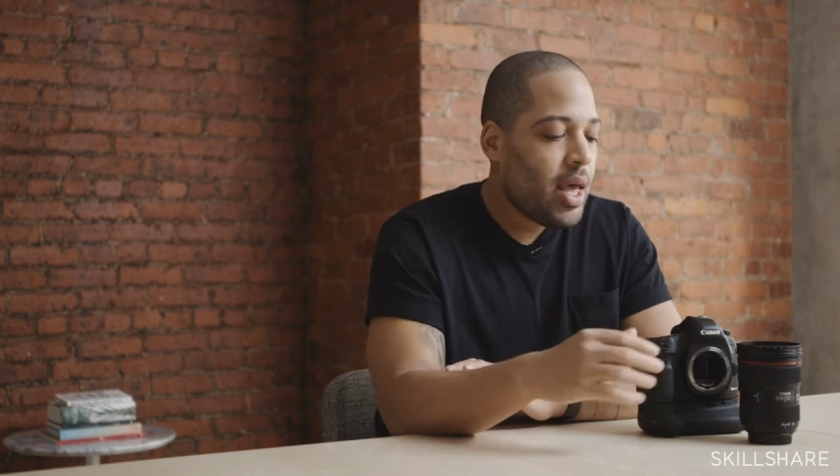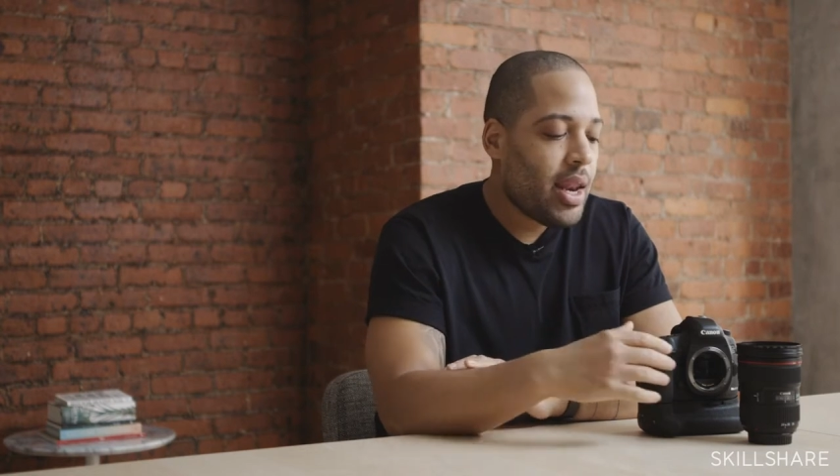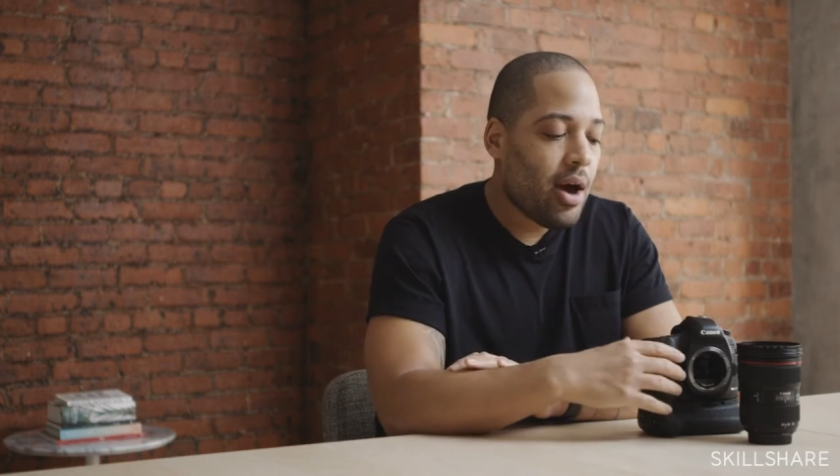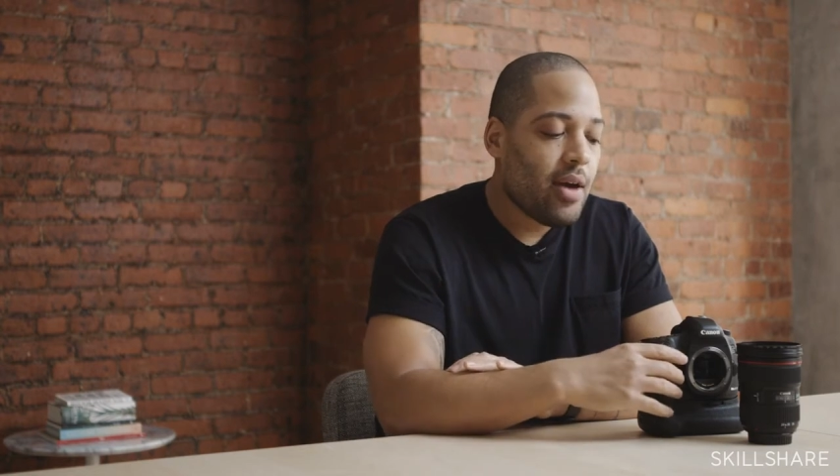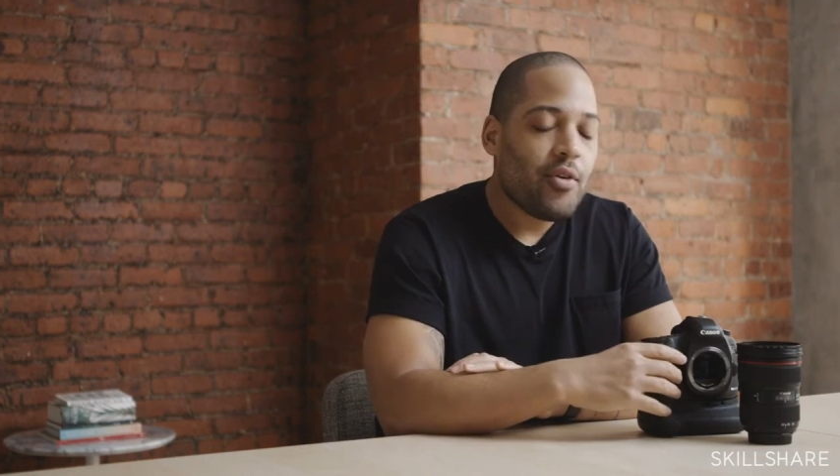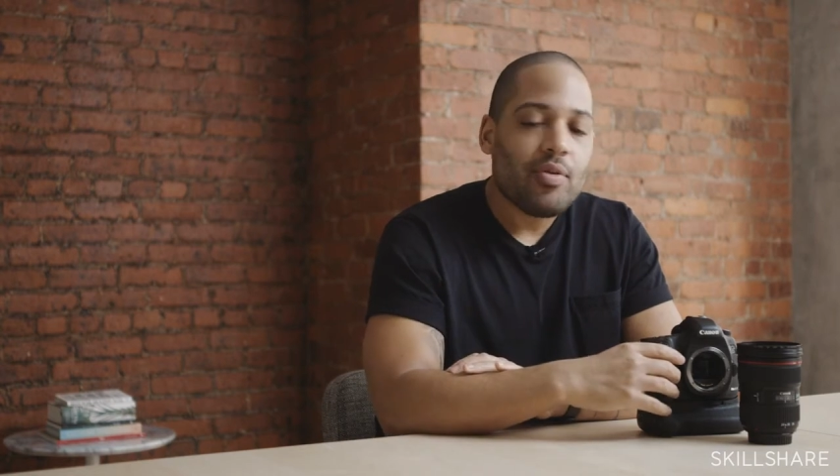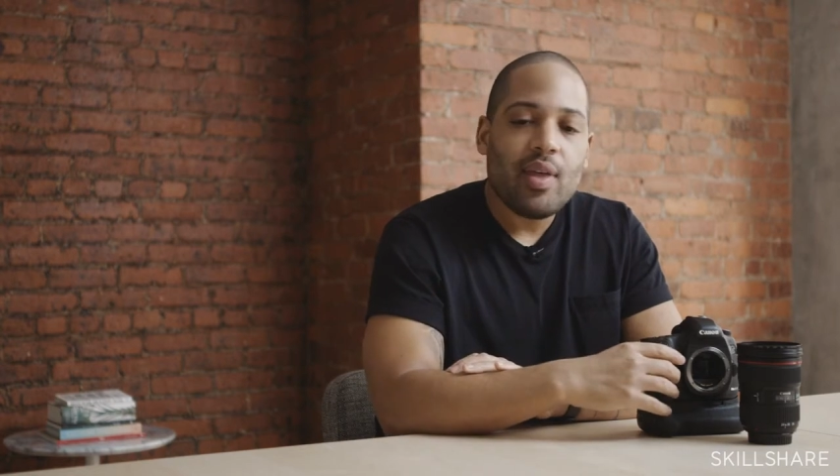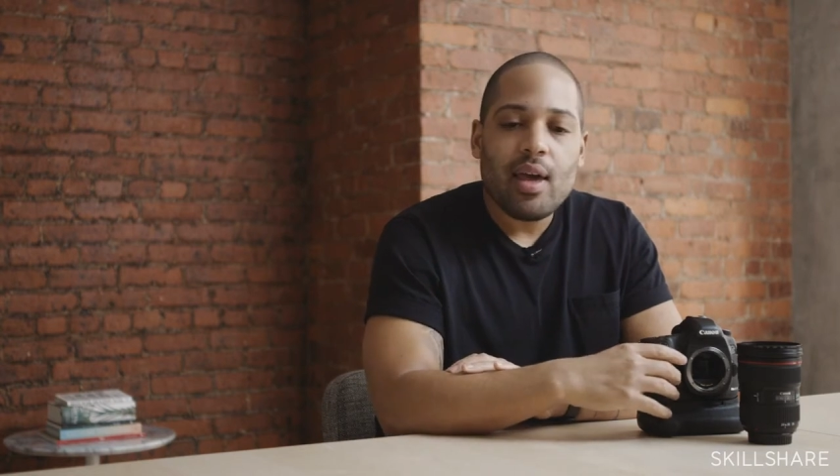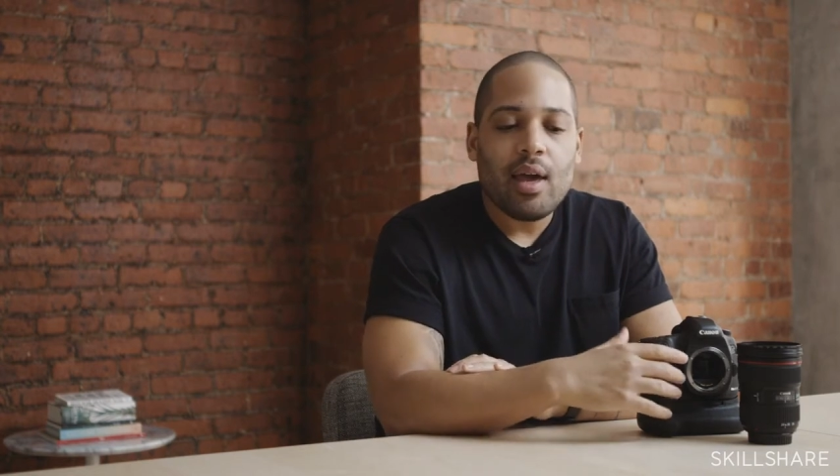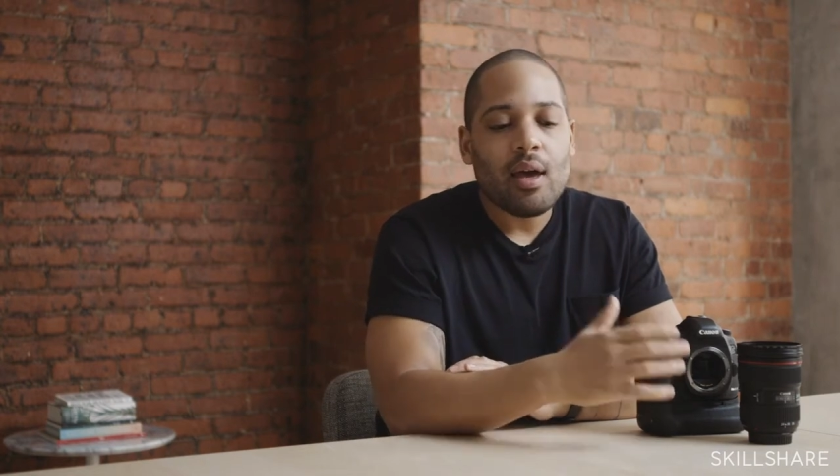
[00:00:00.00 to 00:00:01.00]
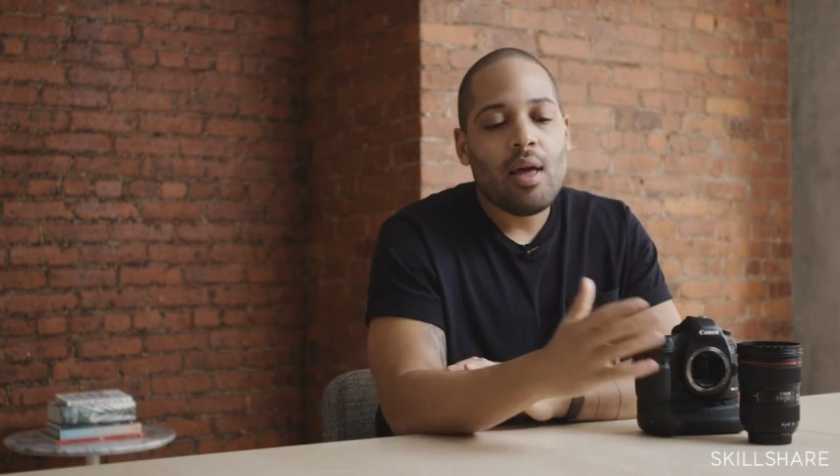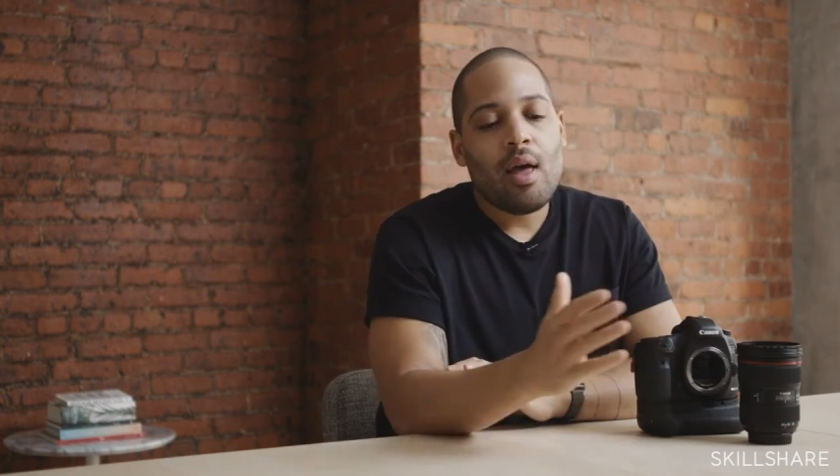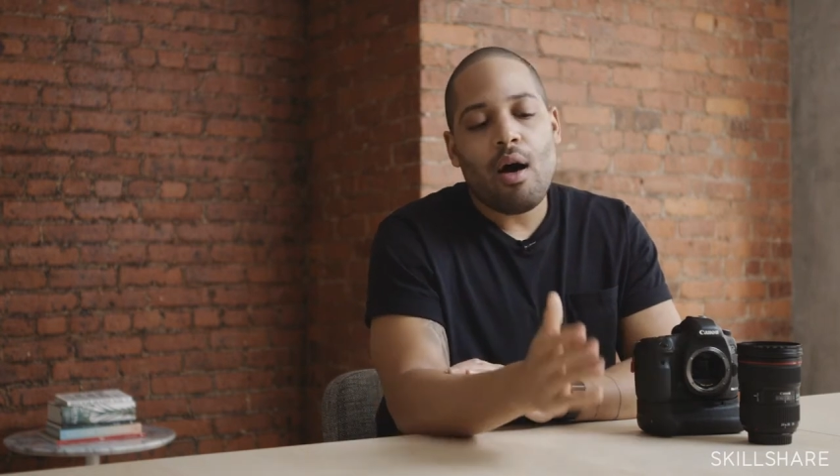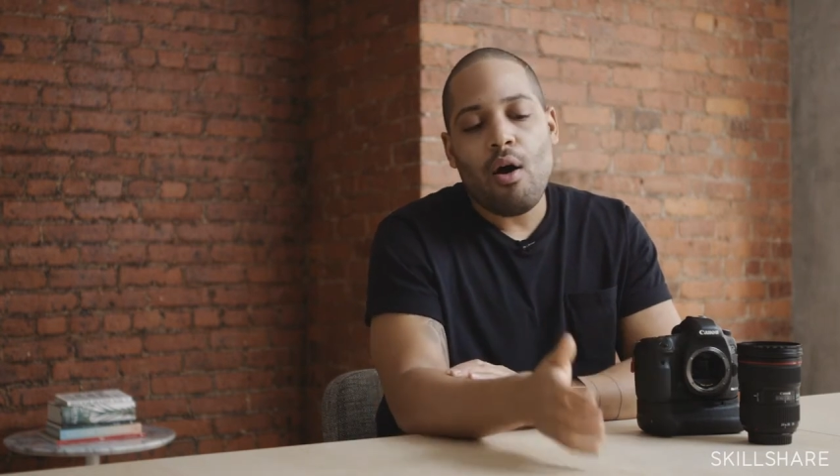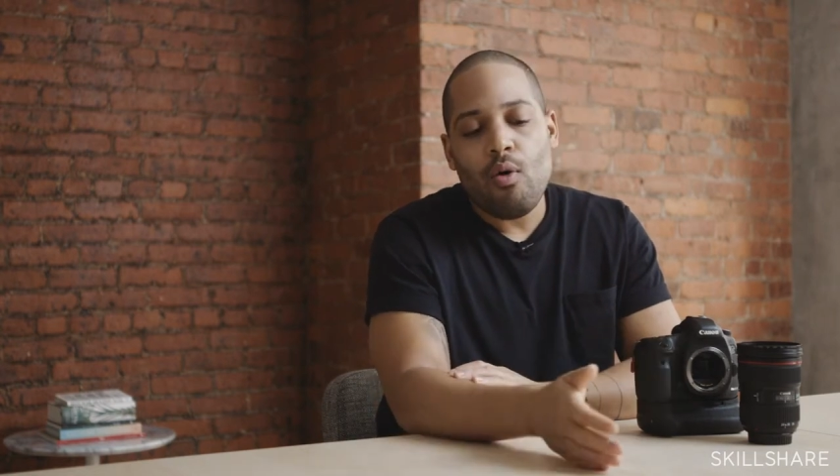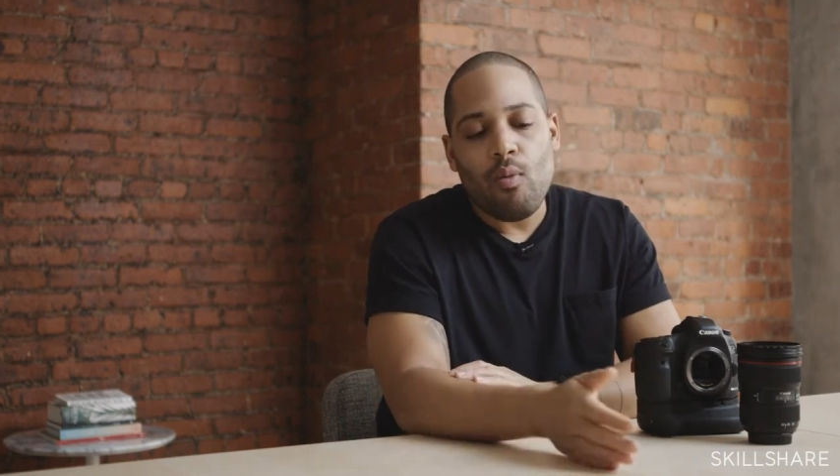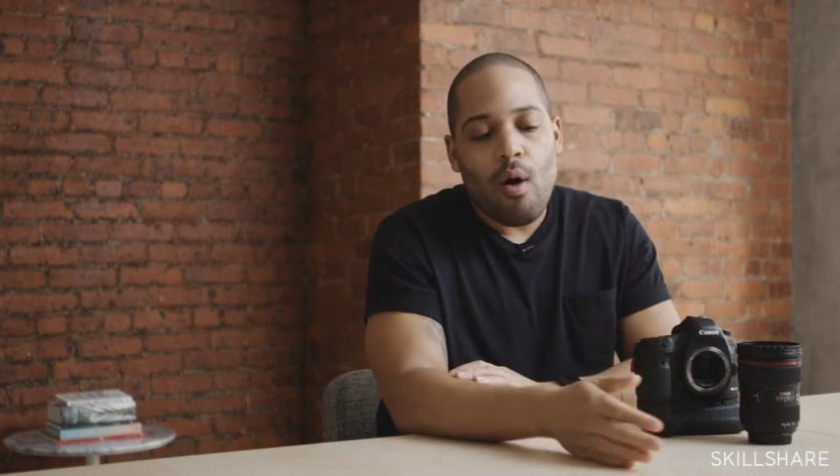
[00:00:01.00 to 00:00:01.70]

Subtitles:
Now, if you're thinking, oh,